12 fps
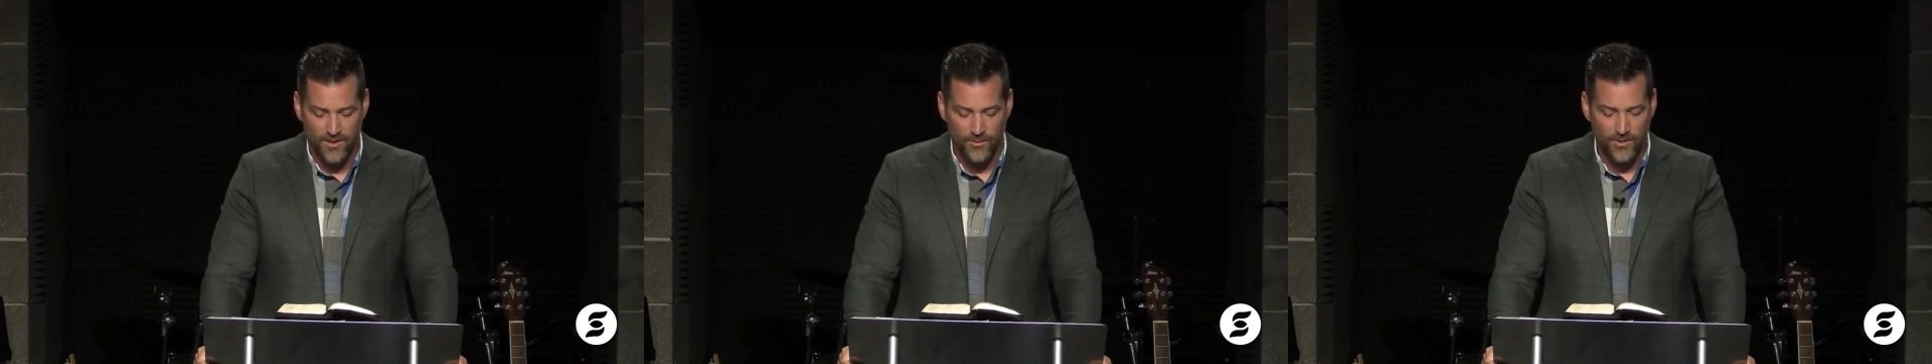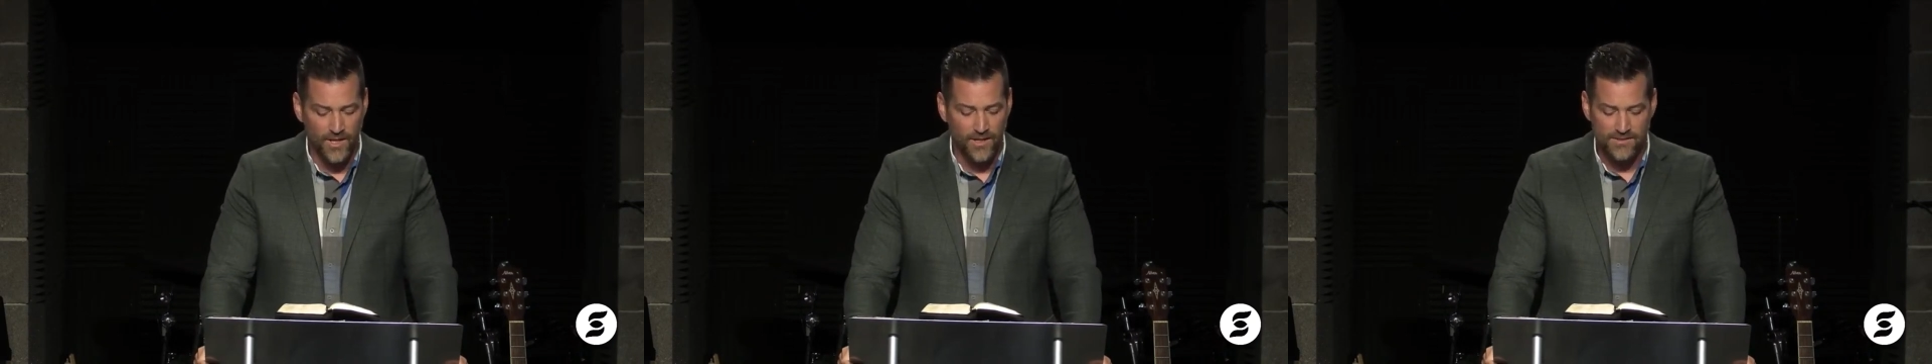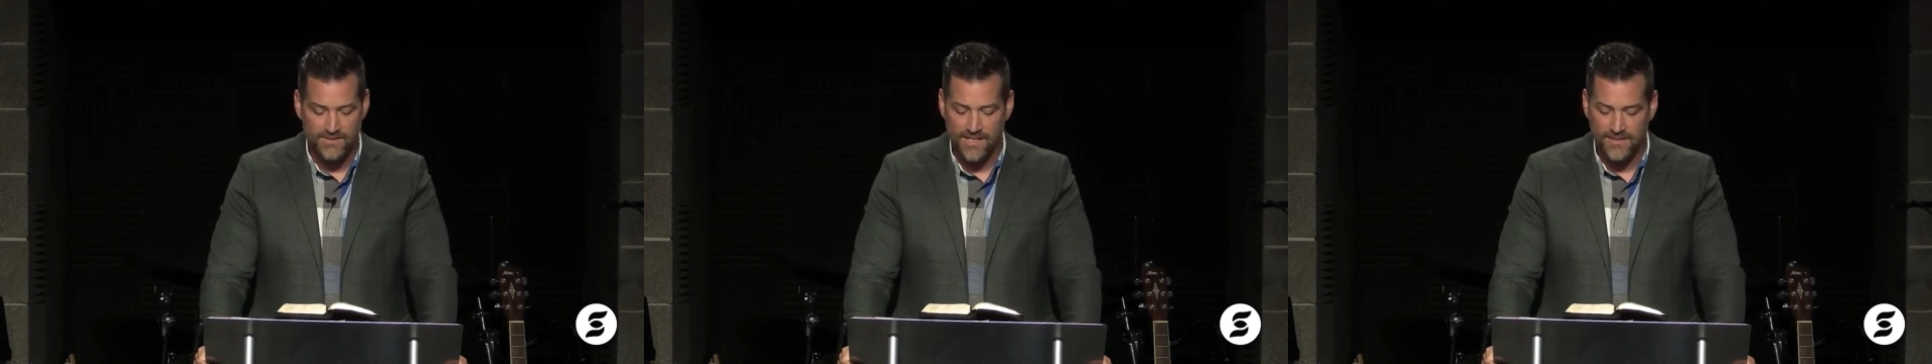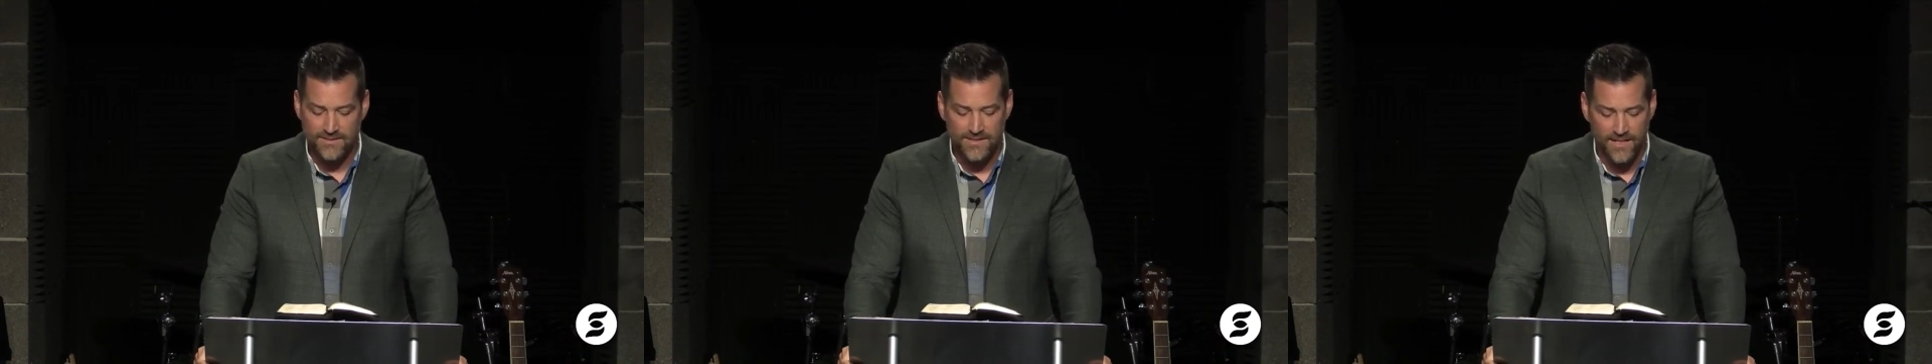When all is
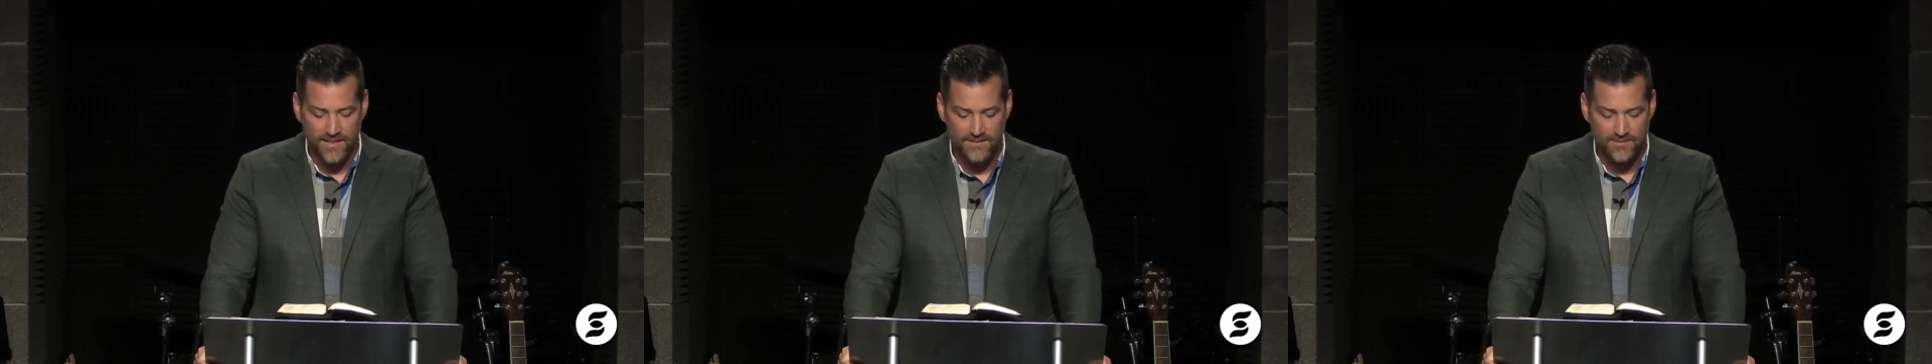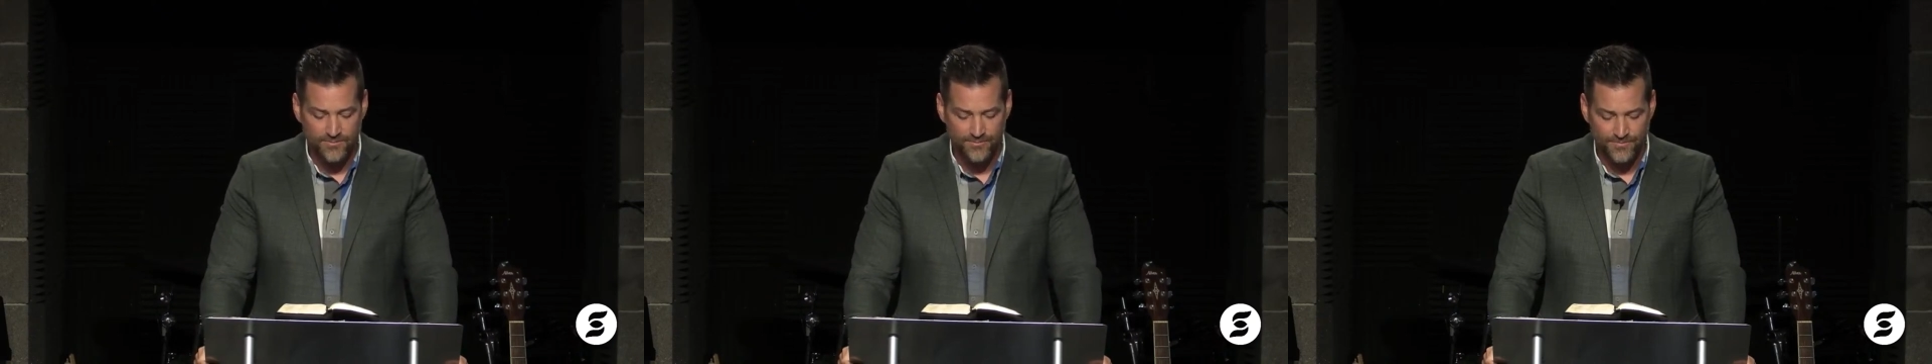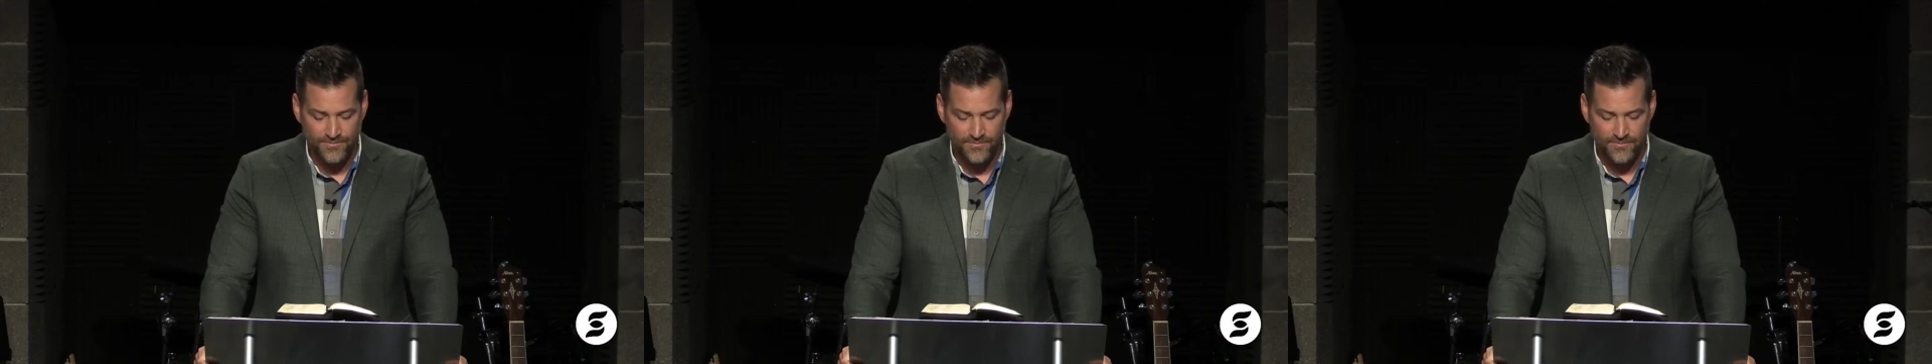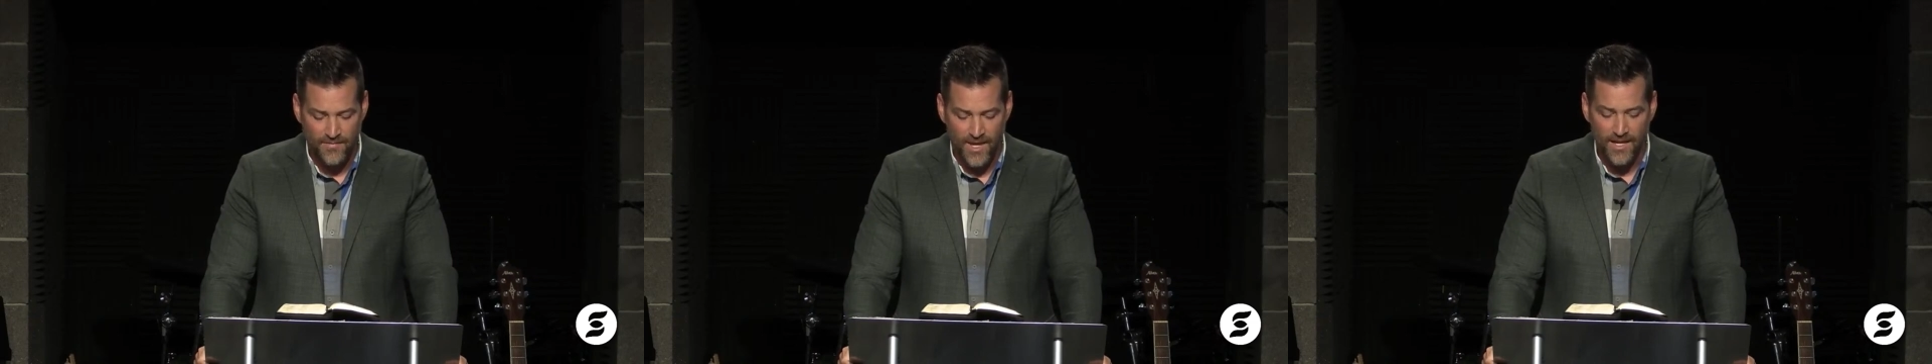said and done,
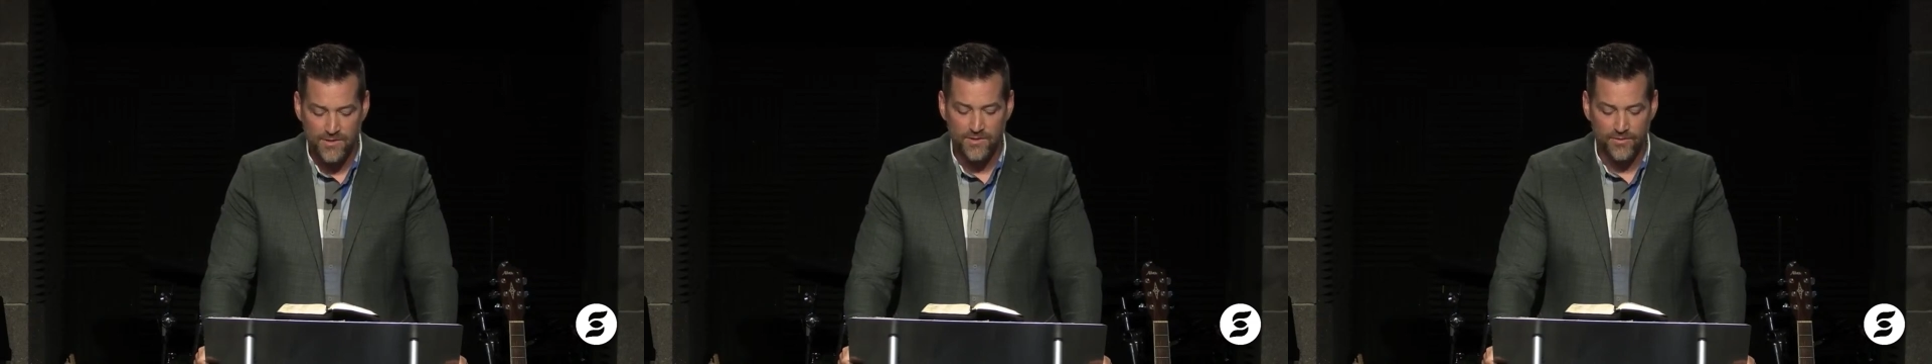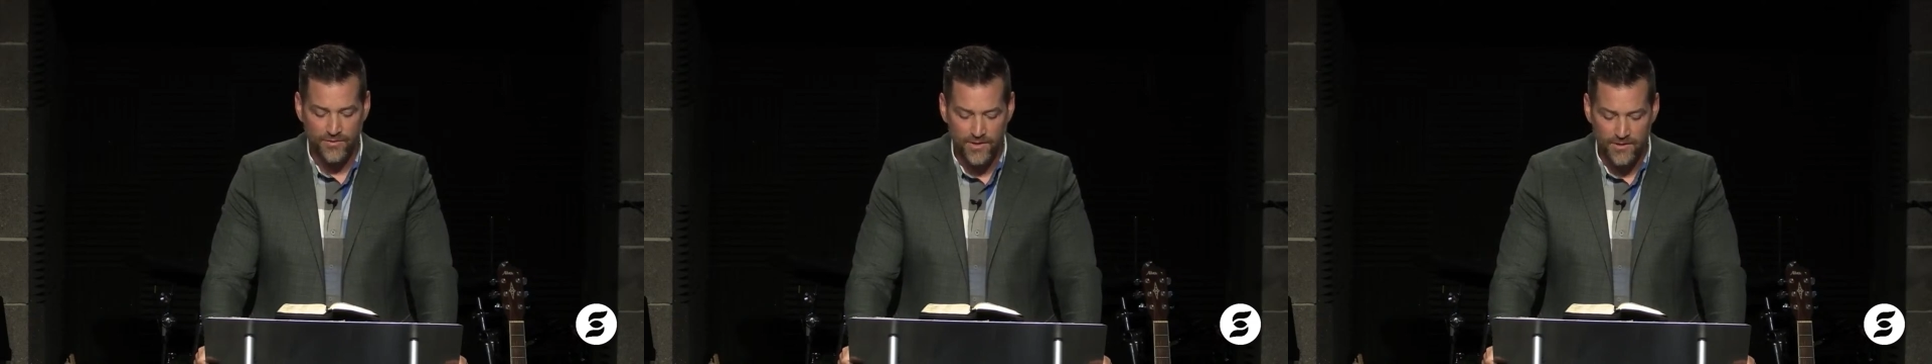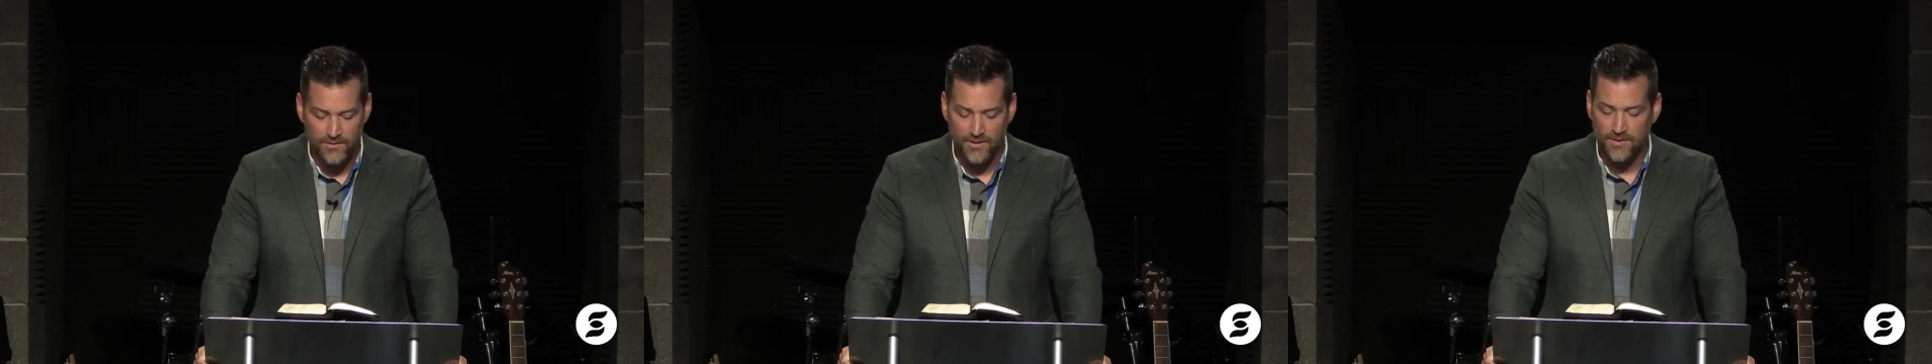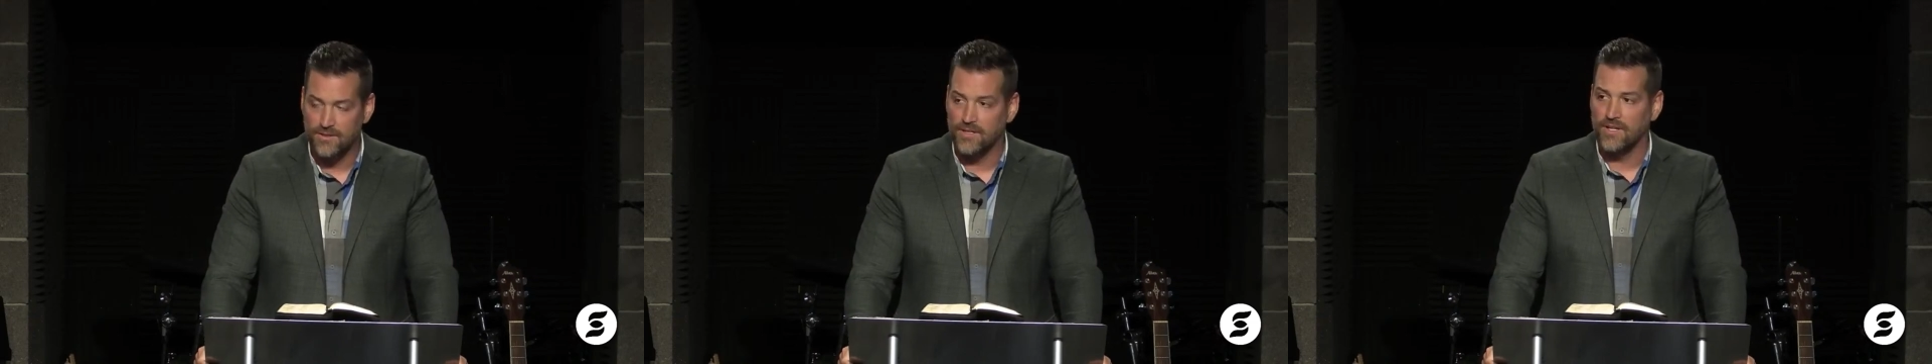at your
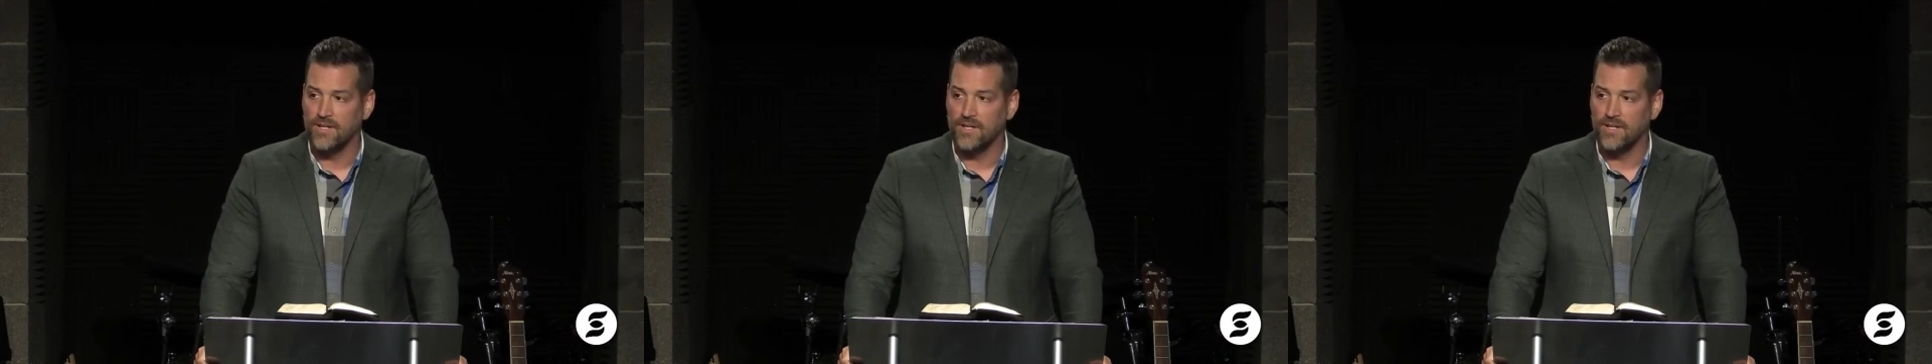funeral,